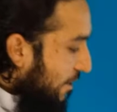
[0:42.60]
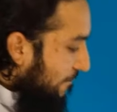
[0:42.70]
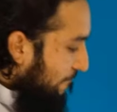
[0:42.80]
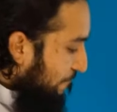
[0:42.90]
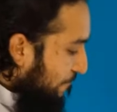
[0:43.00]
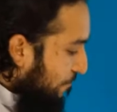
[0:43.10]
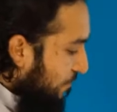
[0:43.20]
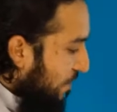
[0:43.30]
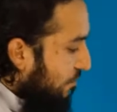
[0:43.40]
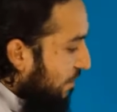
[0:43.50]
Okay,
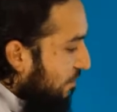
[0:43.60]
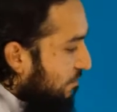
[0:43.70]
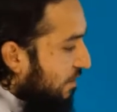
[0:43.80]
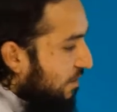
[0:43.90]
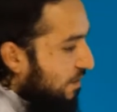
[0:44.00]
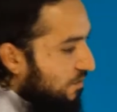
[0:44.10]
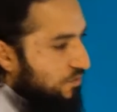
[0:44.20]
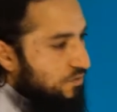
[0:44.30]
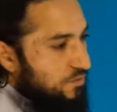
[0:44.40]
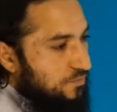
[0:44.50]
explain that
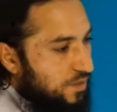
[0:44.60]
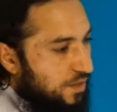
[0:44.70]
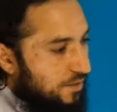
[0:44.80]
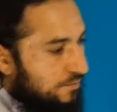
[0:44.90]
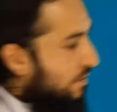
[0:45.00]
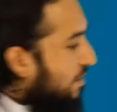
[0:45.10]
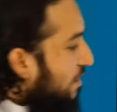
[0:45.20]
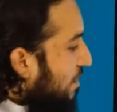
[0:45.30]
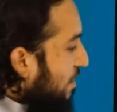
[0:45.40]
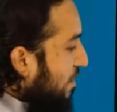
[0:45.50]
to you. Okay,
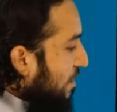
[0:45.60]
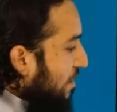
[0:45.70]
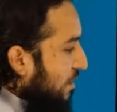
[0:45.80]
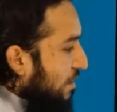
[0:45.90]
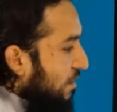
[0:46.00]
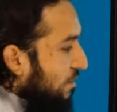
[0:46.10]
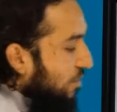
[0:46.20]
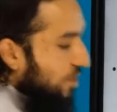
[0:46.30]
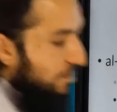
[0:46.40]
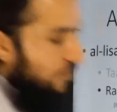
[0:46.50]
so
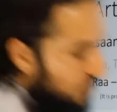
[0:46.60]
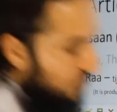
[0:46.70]
the tip of